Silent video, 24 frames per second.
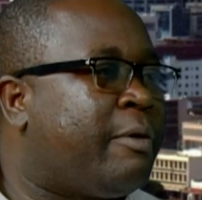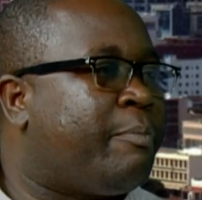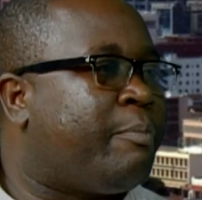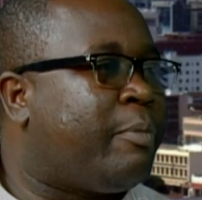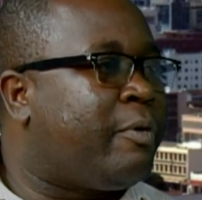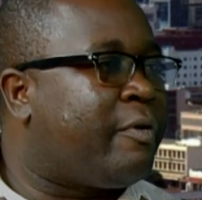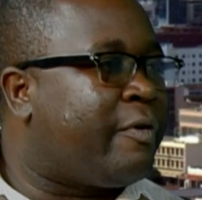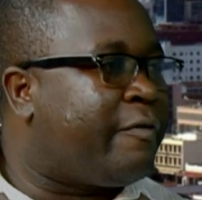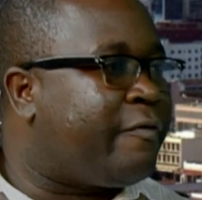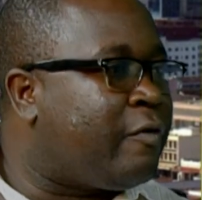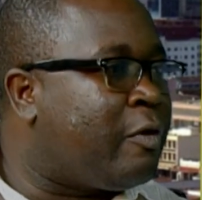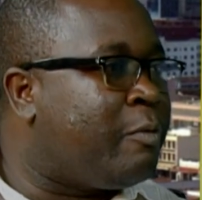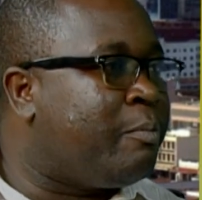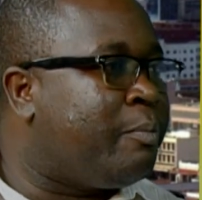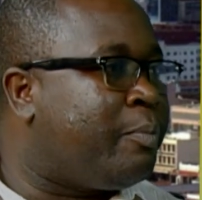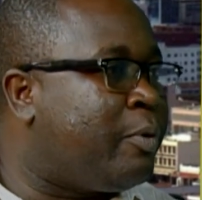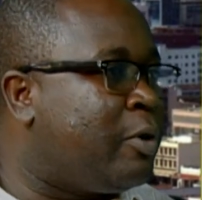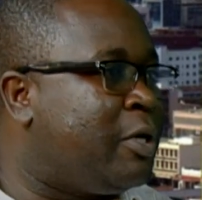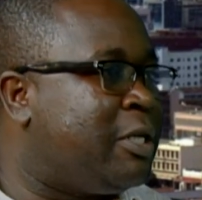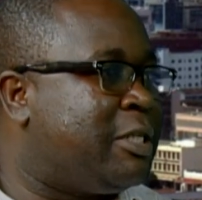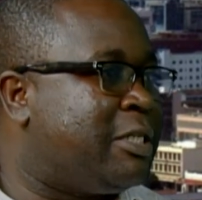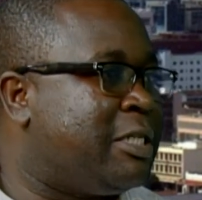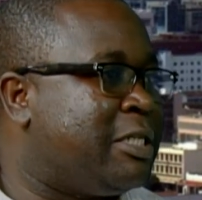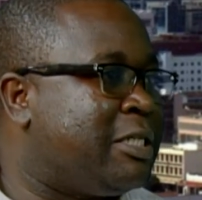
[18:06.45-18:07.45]
reform
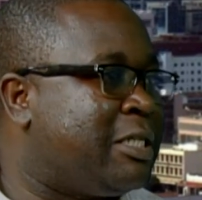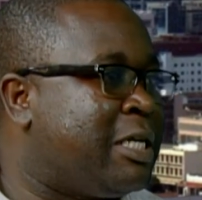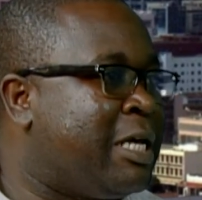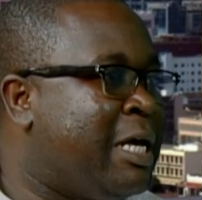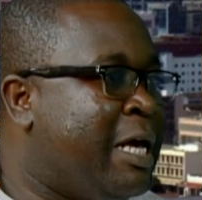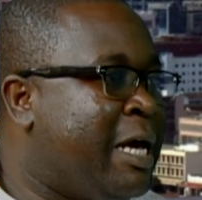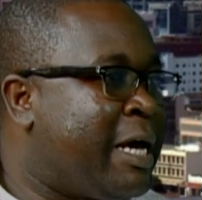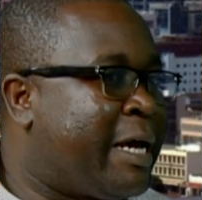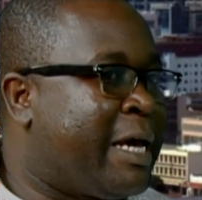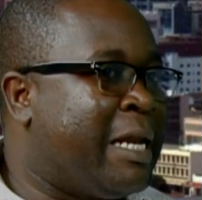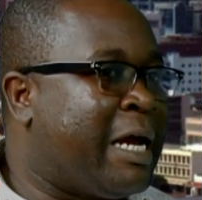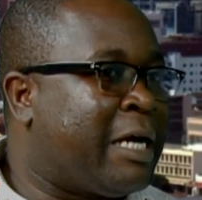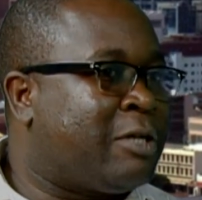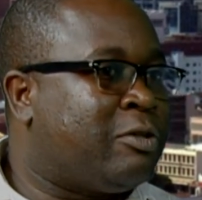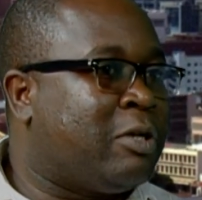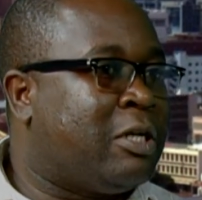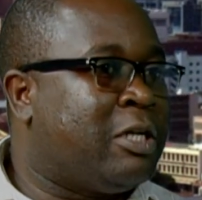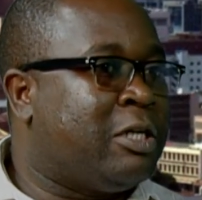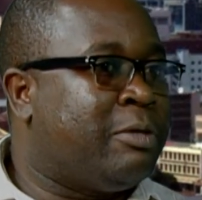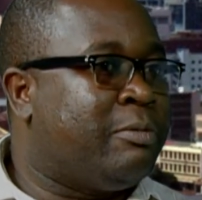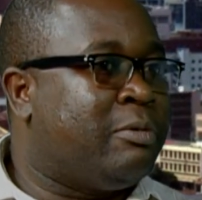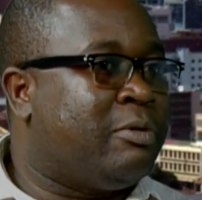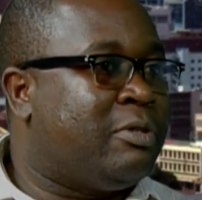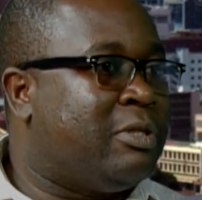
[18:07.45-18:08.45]
policies can
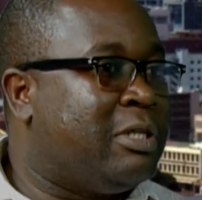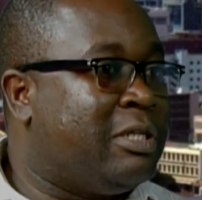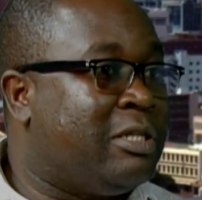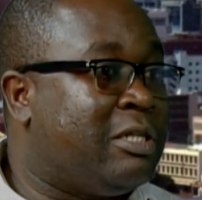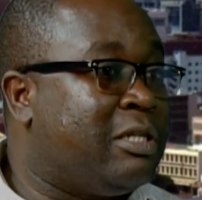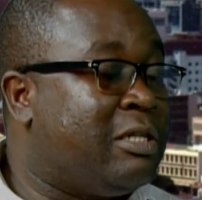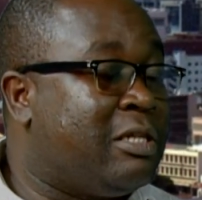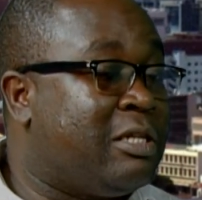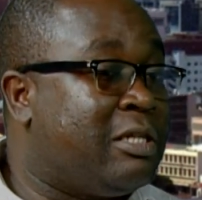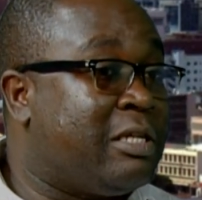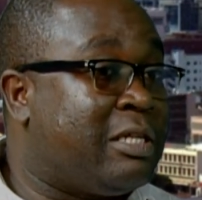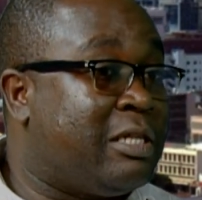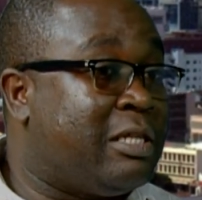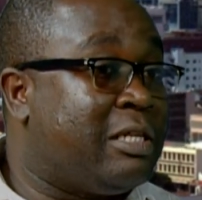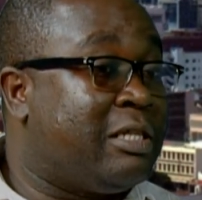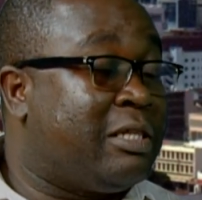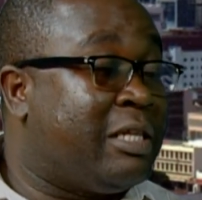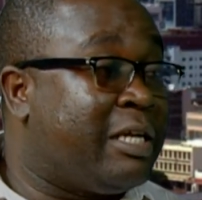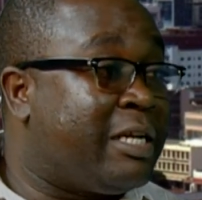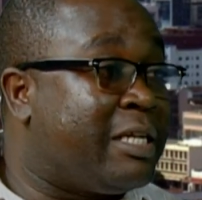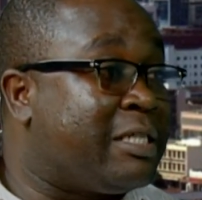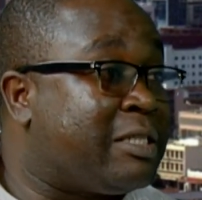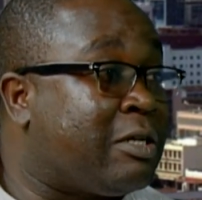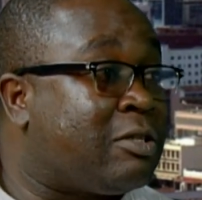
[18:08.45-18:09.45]
actually,
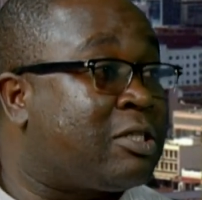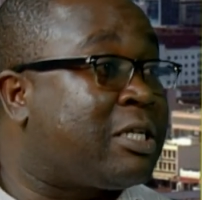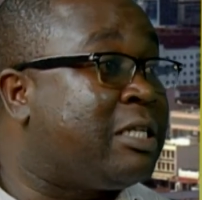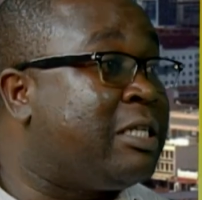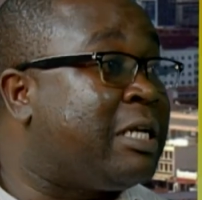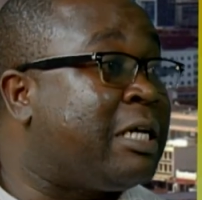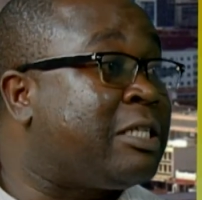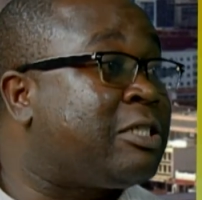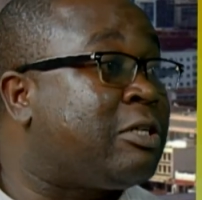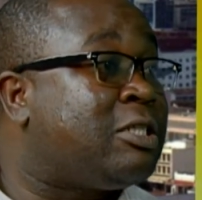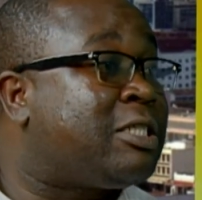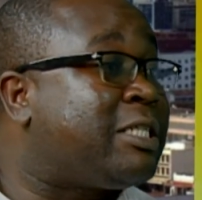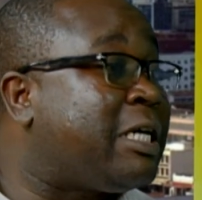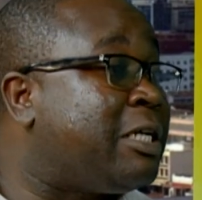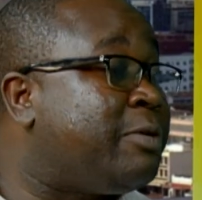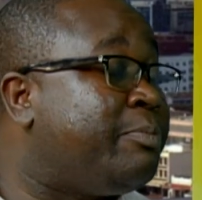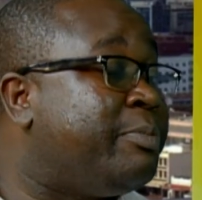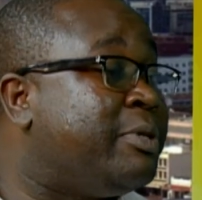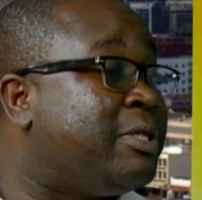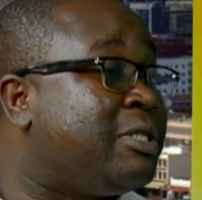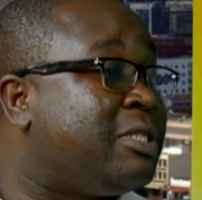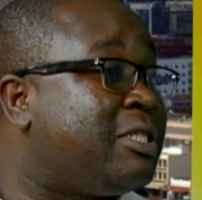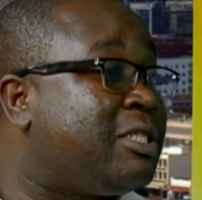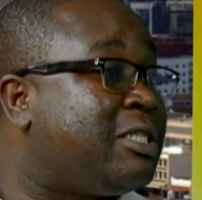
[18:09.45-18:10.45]
the results can actually start to
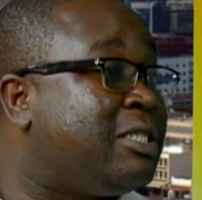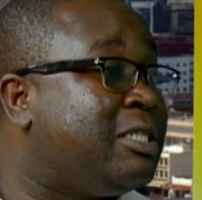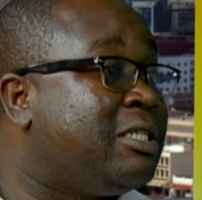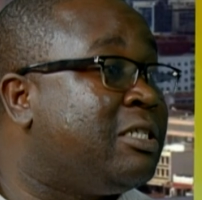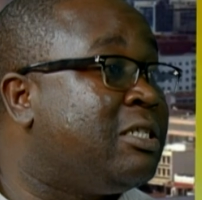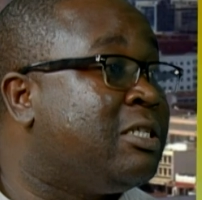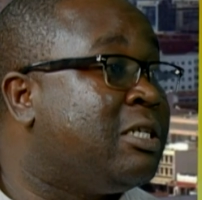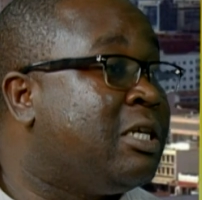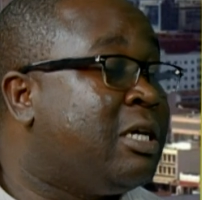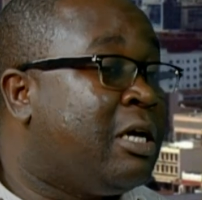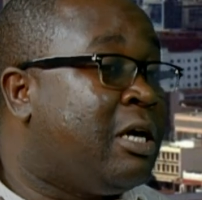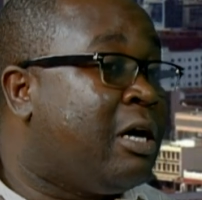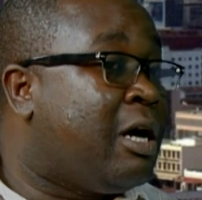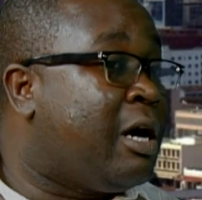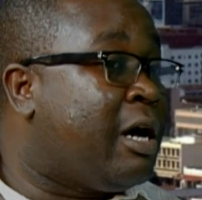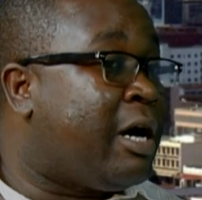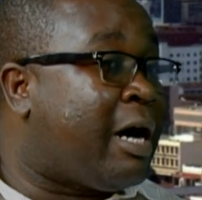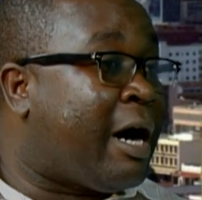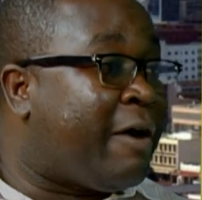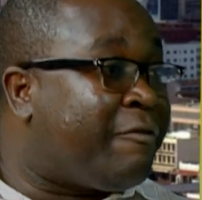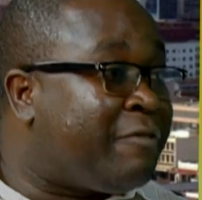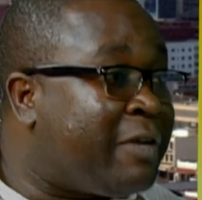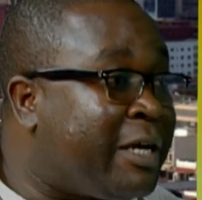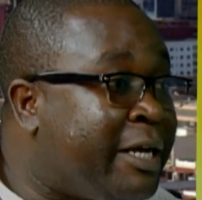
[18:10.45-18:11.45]
be seen
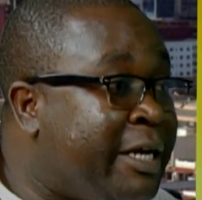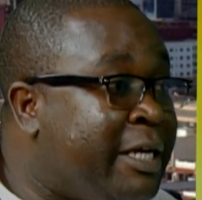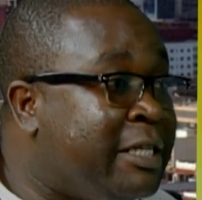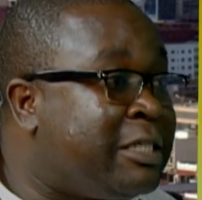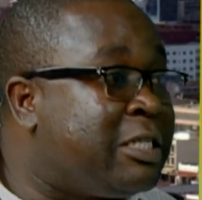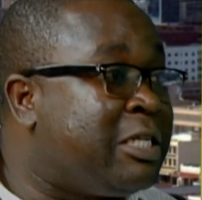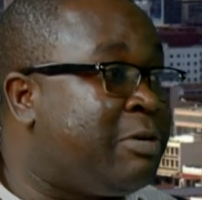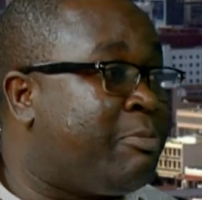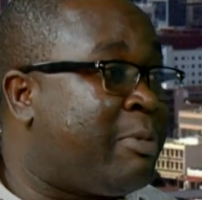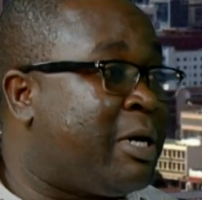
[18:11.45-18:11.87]
after 18